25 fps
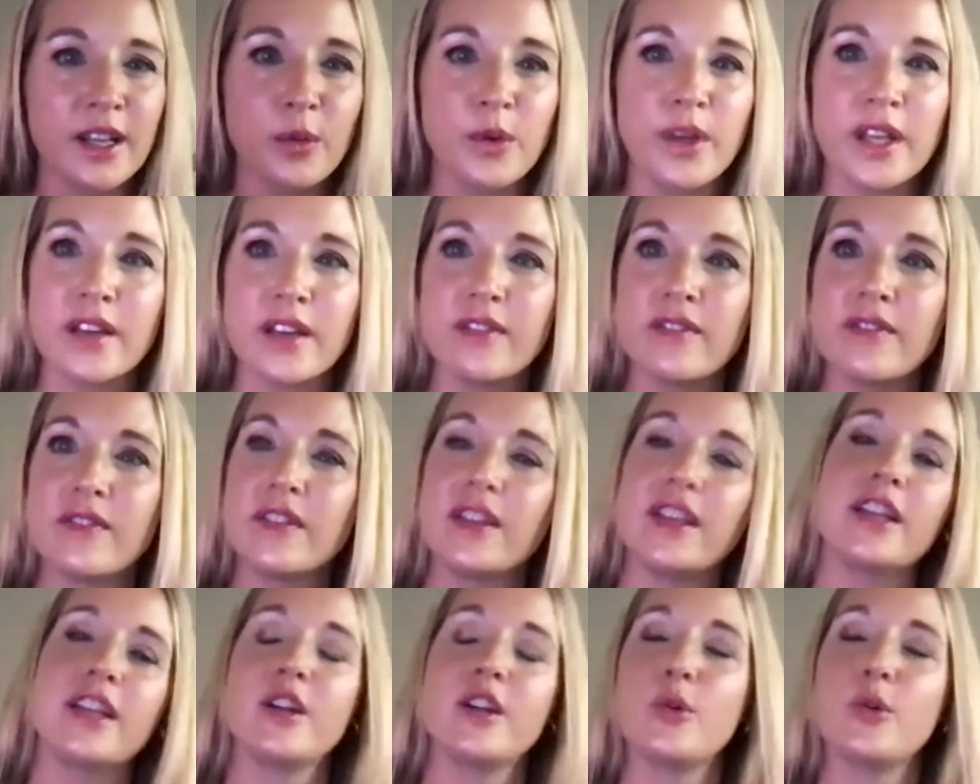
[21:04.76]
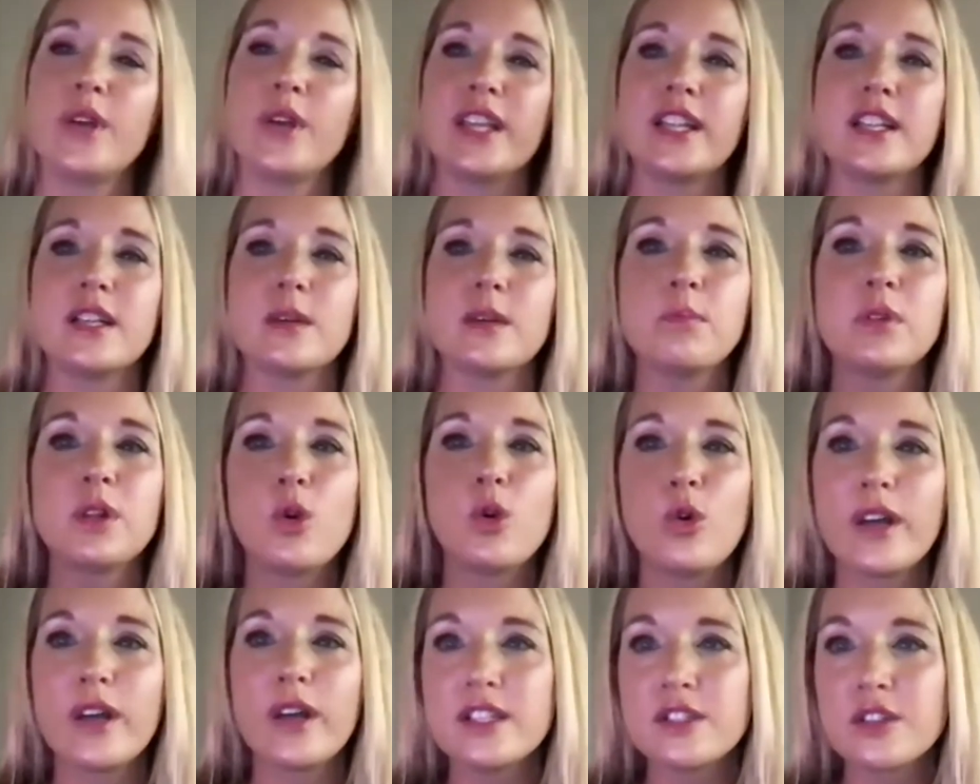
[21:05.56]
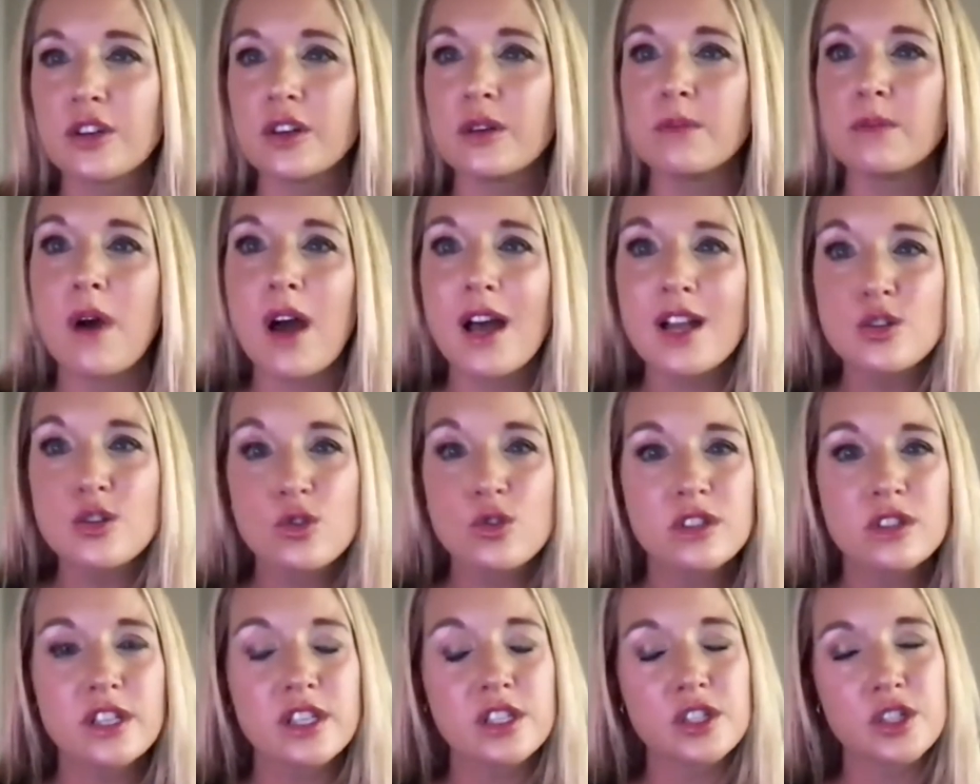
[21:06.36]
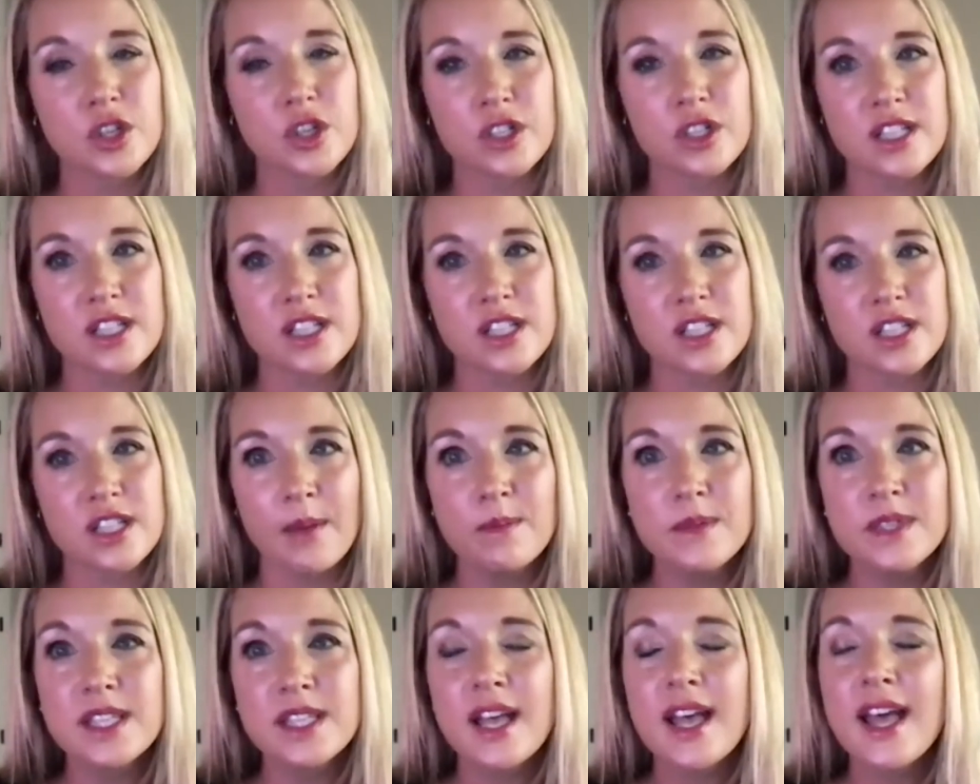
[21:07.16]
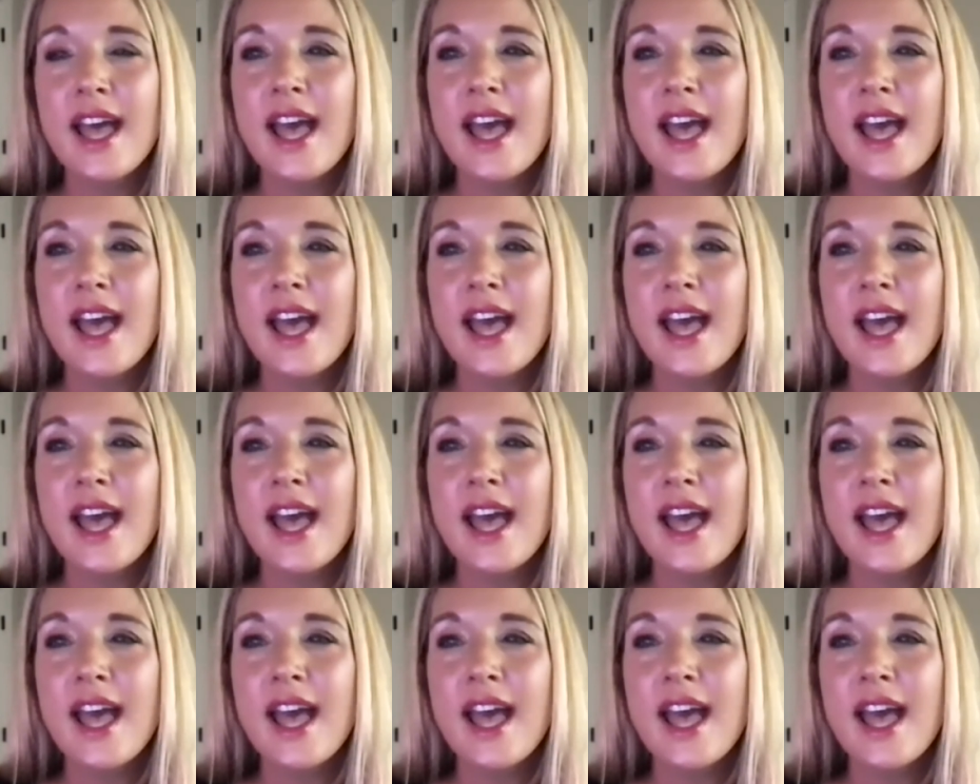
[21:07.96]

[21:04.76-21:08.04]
We have, we can deploy certain modules at certain times.